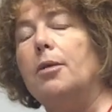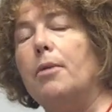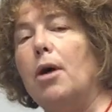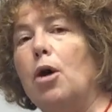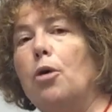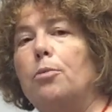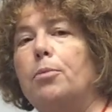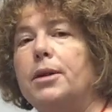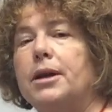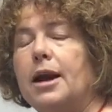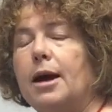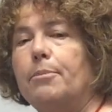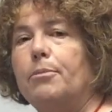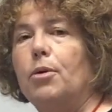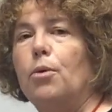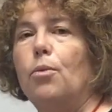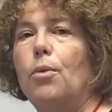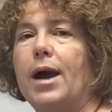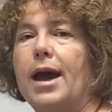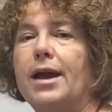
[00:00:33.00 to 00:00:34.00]
opened up
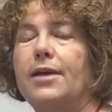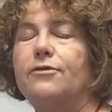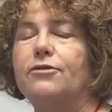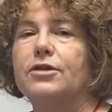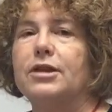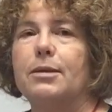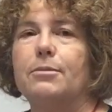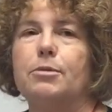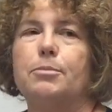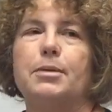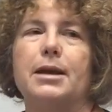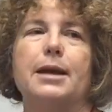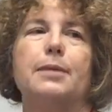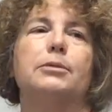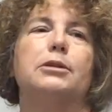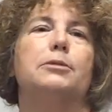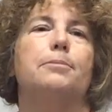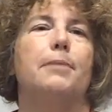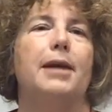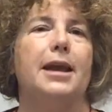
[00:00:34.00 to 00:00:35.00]
a way for them to be
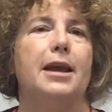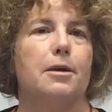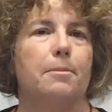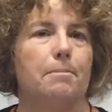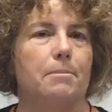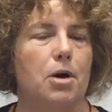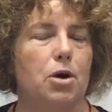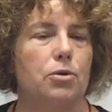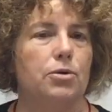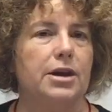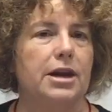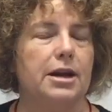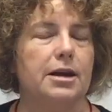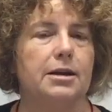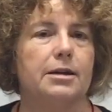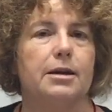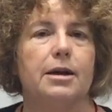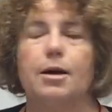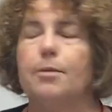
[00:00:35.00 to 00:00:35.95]
able to make ammonia